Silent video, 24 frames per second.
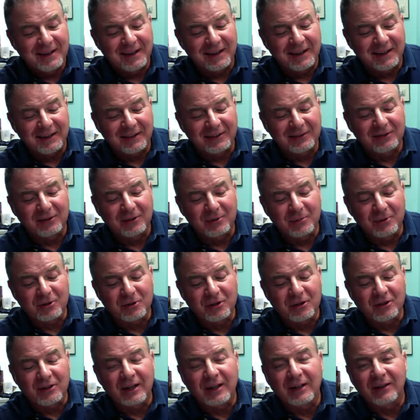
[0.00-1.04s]
But
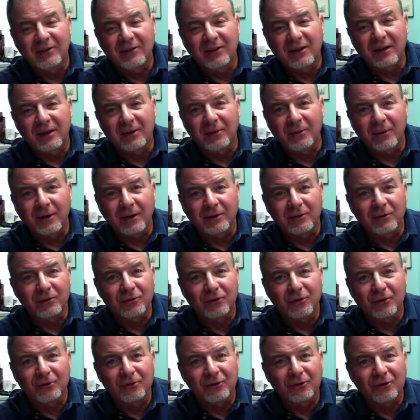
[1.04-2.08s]
the dead skin around your
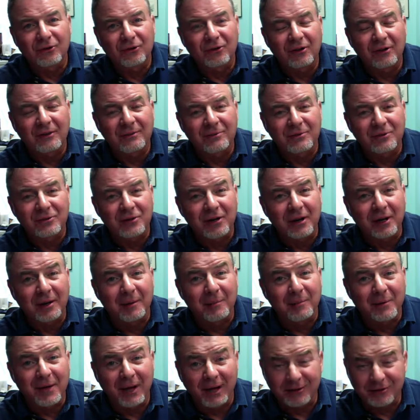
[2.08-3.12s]
toes and stuff, which I
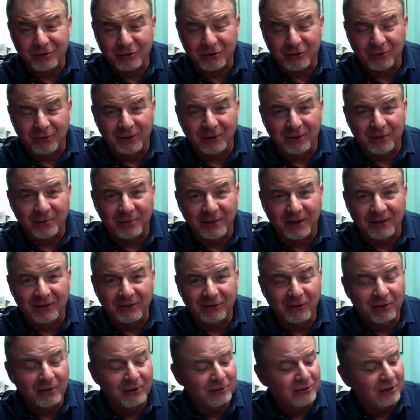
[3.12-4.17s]
am not showing you my
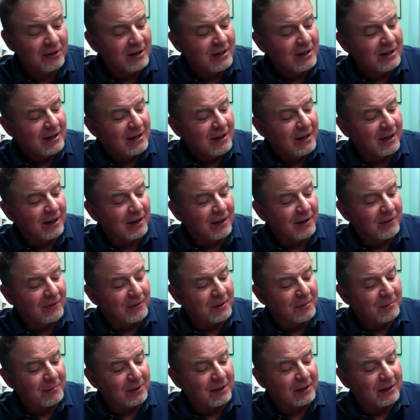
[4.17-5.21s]
toes,
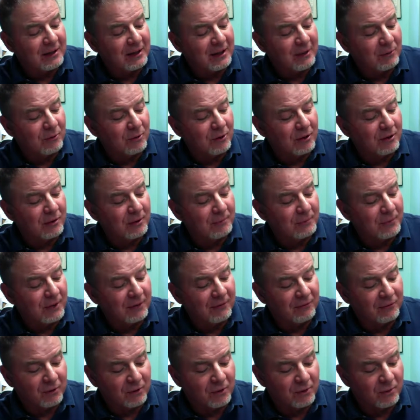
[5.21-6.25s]
but it will clip
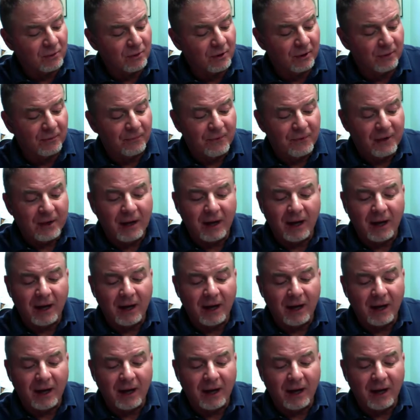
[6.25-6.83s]
that very well.